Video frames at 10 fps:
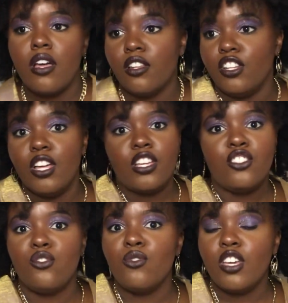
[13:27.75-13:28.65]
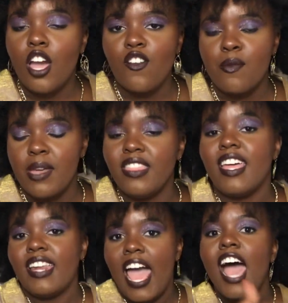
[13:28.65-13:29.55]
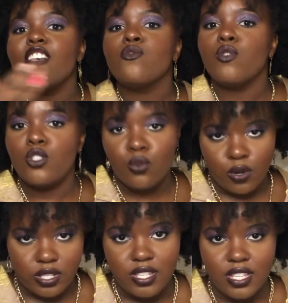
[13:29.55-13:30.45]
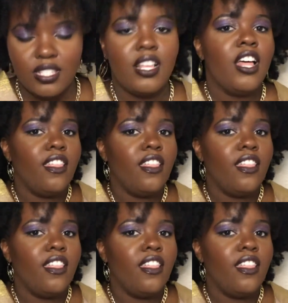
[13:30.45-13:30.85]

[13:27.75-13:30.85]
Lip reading: look to the government that has resources